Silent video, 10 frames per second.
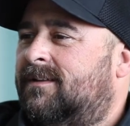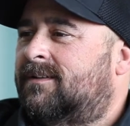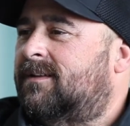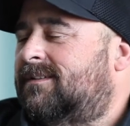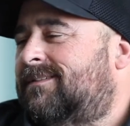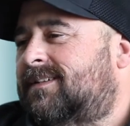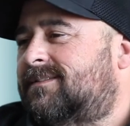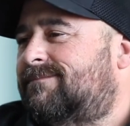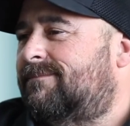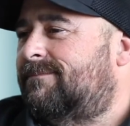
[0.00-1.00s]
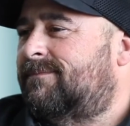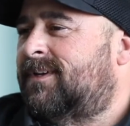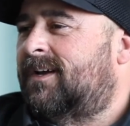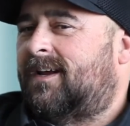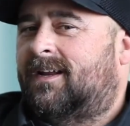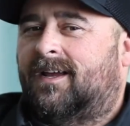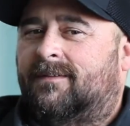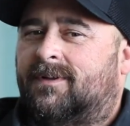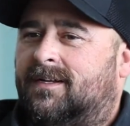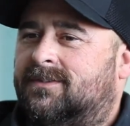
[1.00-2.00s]
And you gotta kind of
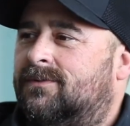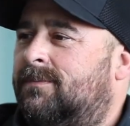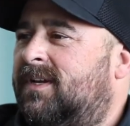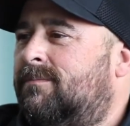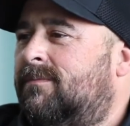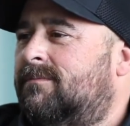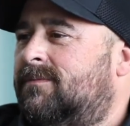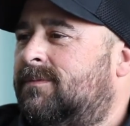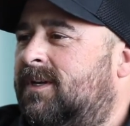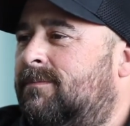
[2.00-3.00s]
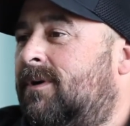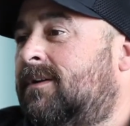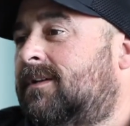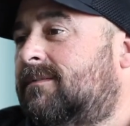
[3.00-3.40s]
have to hustle to make money.